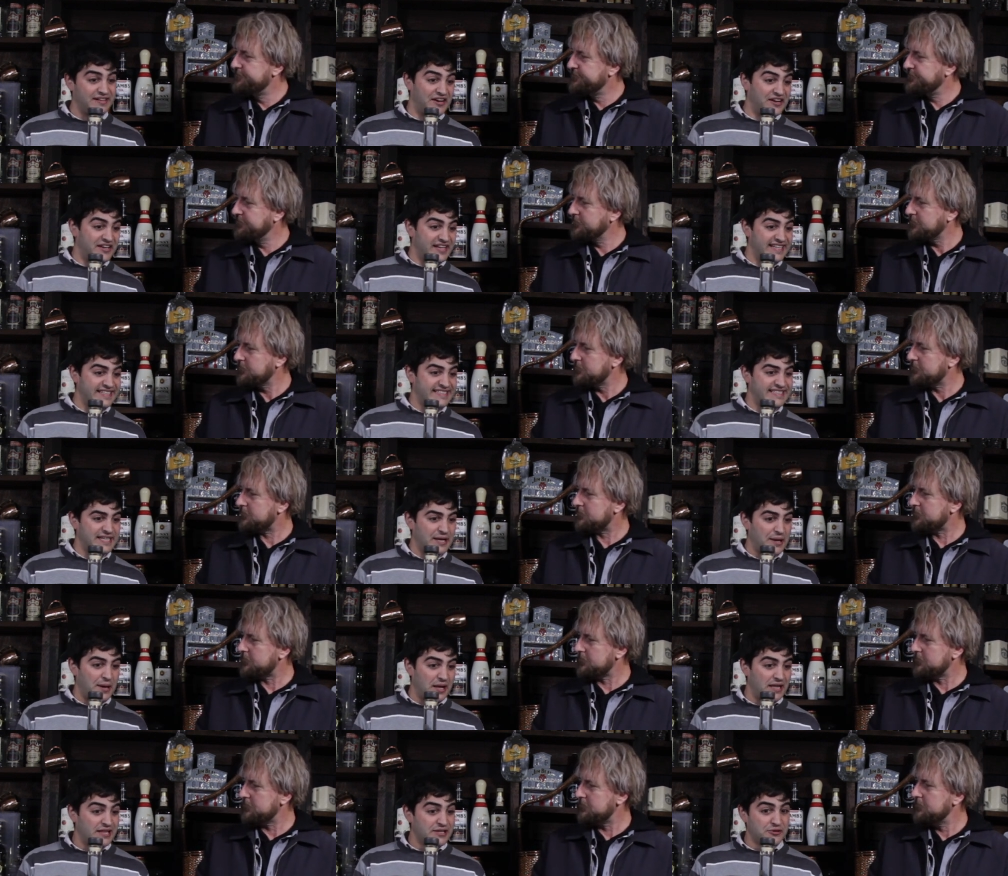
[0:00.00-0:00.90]
Speaker 1: I guess,
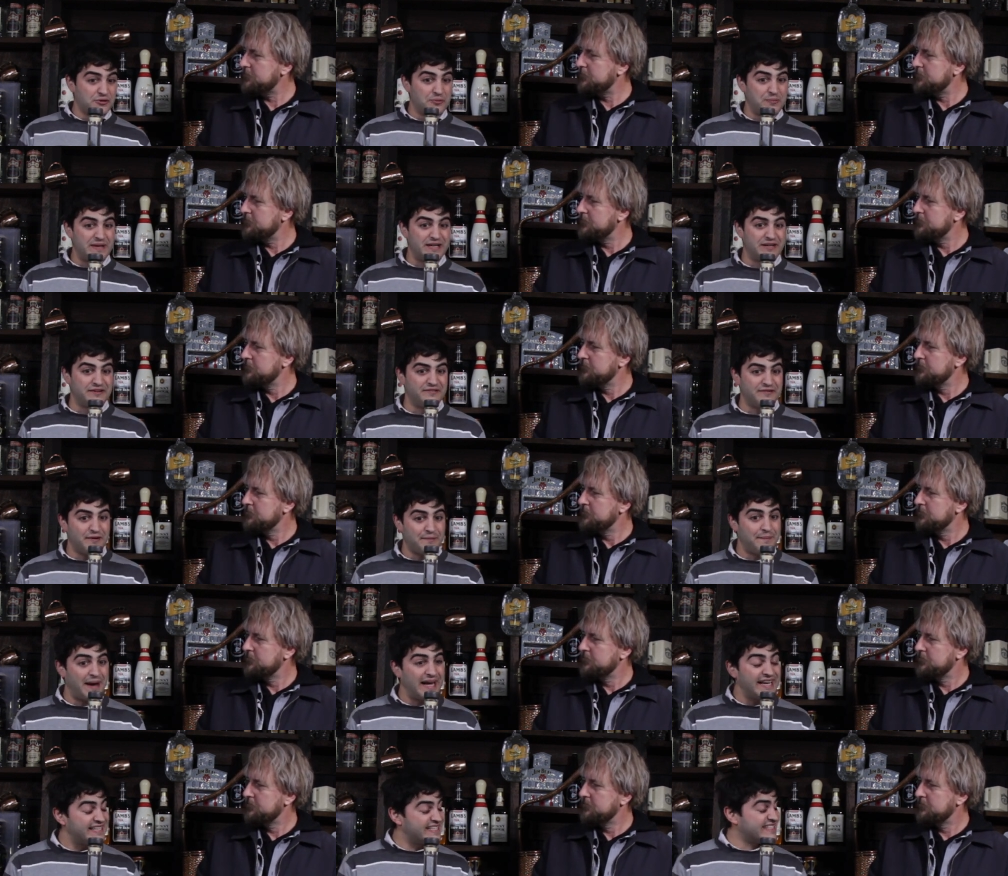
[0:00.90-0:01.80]
a, a, little bit of
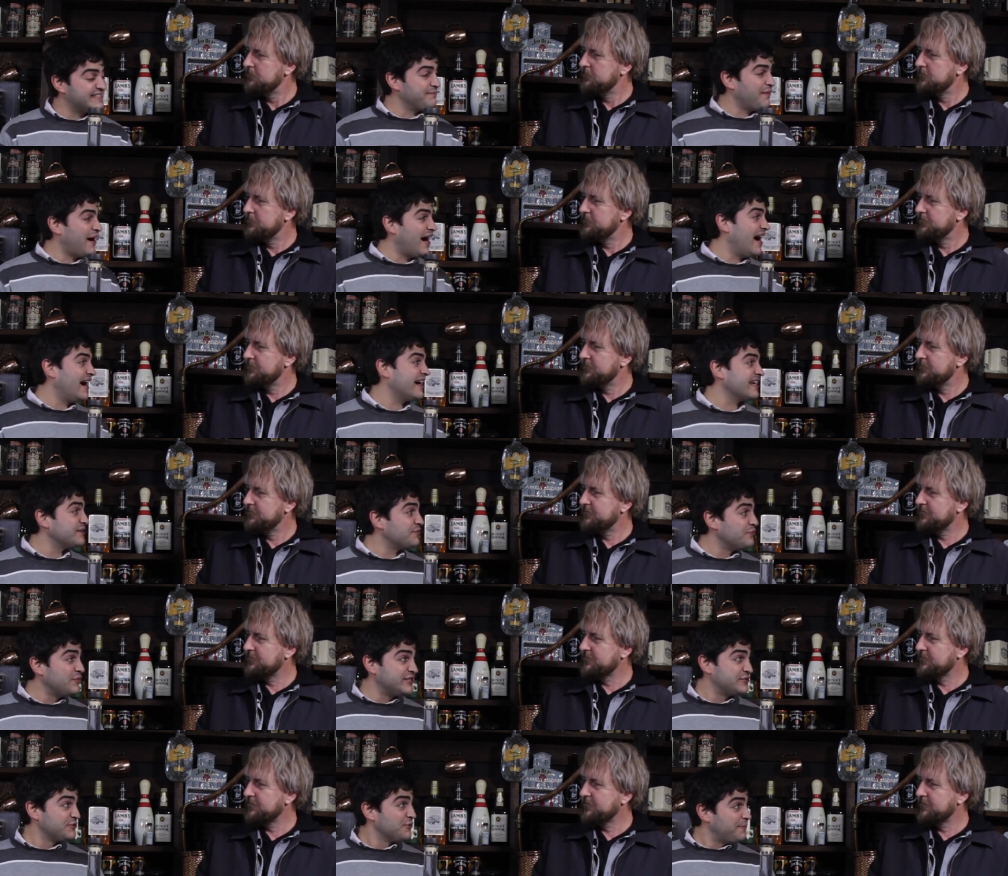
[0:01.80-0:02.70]
Maker's Mark and
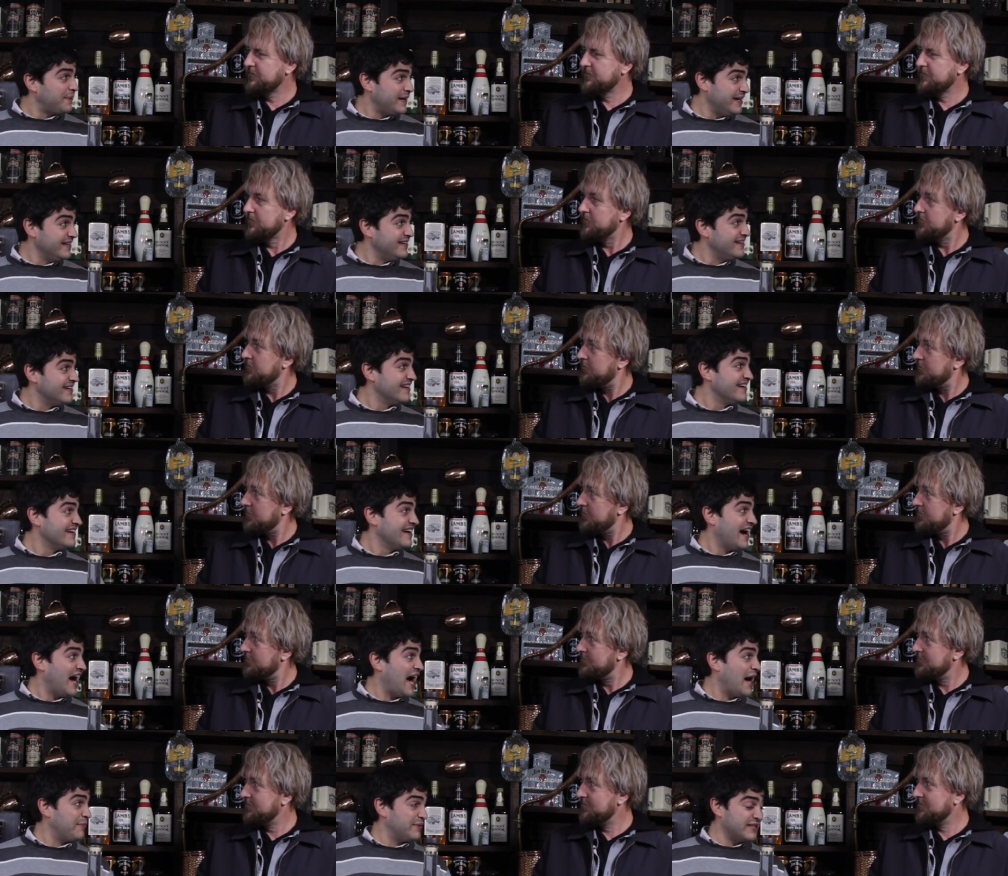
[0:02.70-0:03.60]
WhistlePig
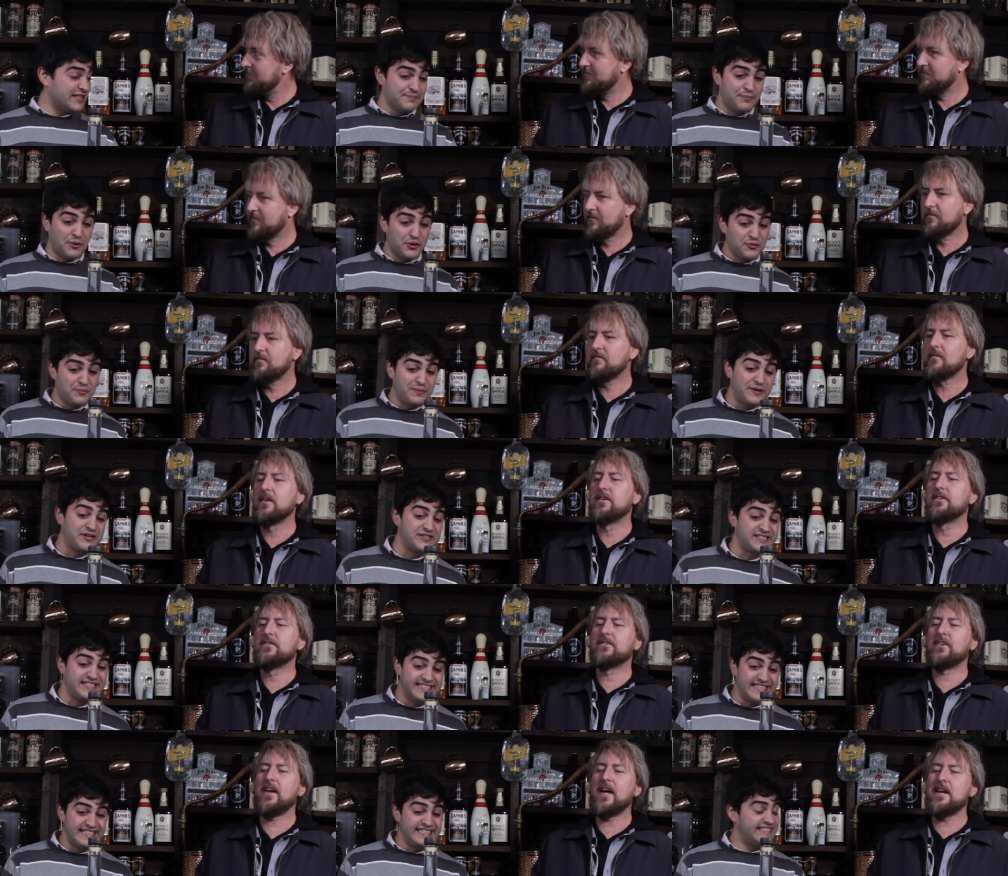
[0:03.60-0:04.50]
um, in the bottle because
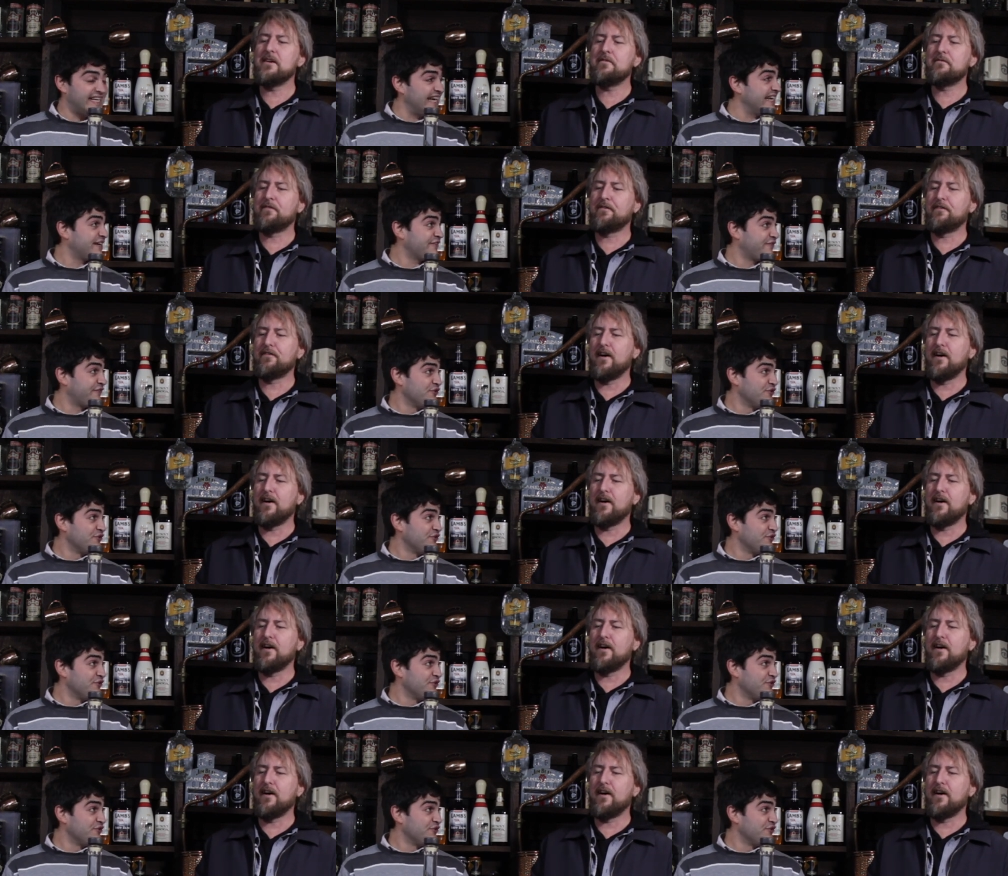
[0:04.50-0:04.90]
he did take a,